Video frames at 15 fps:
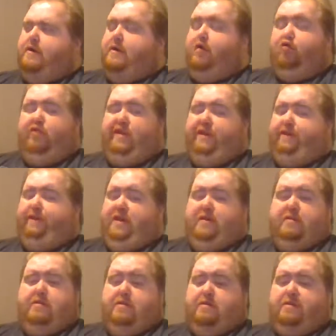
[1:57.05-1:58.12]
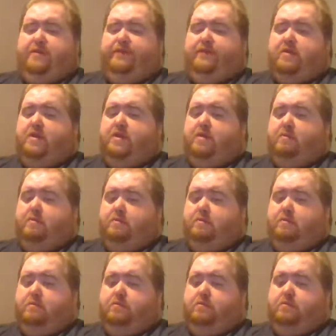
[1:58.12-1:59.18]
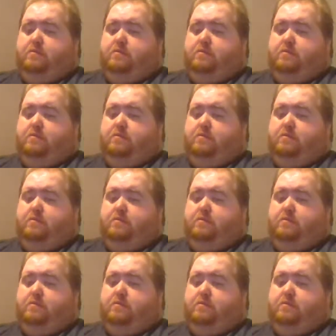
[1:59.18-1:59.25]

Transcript: reviews from